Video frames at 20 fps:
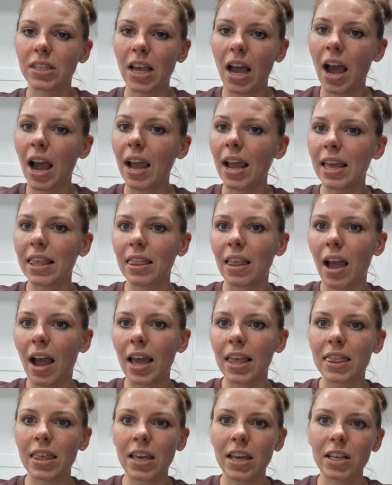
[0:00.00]

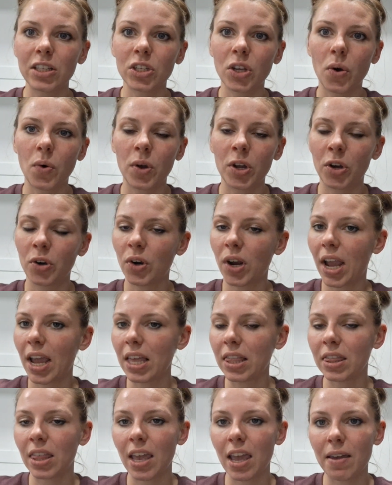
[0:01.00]
I think it's going
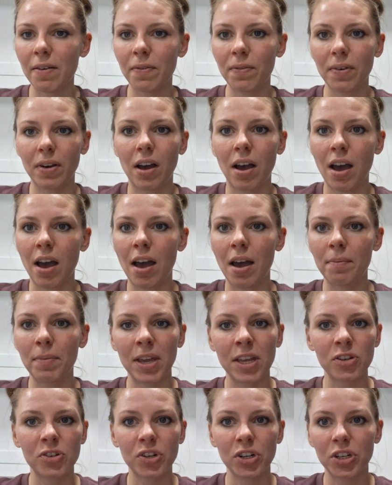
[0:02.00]
great. They've
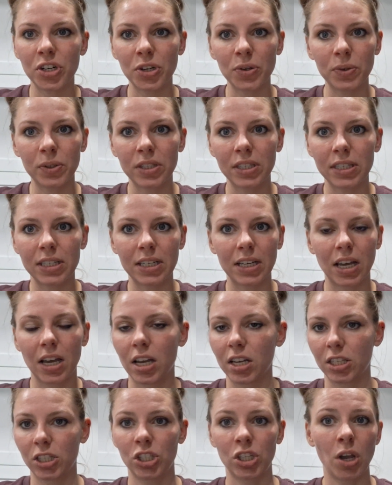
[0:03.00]
introduced
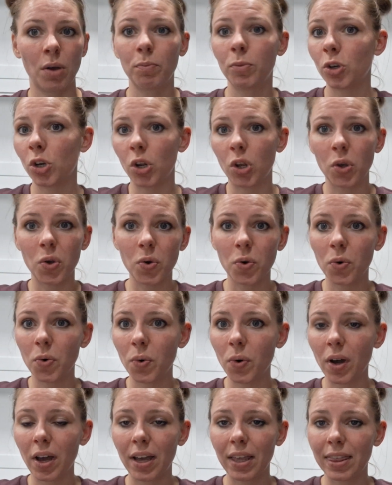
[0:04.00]
some
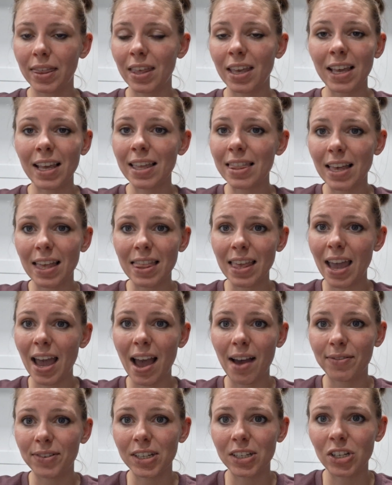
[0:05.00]
new thing that they
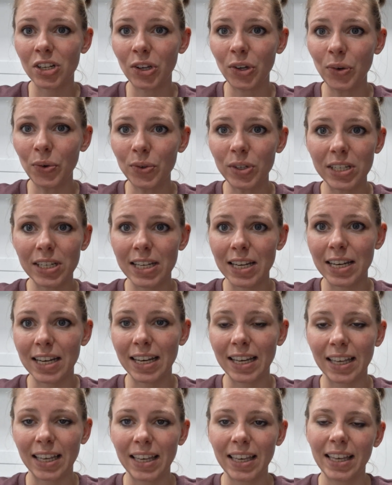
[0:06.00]
have to do
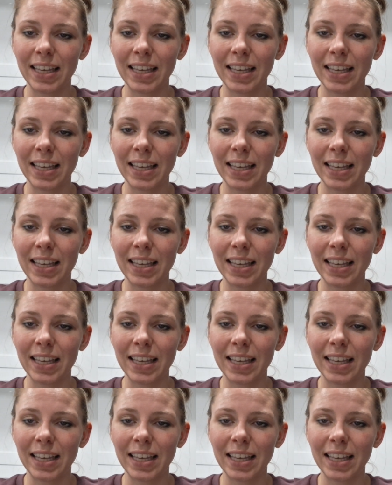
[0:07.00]
to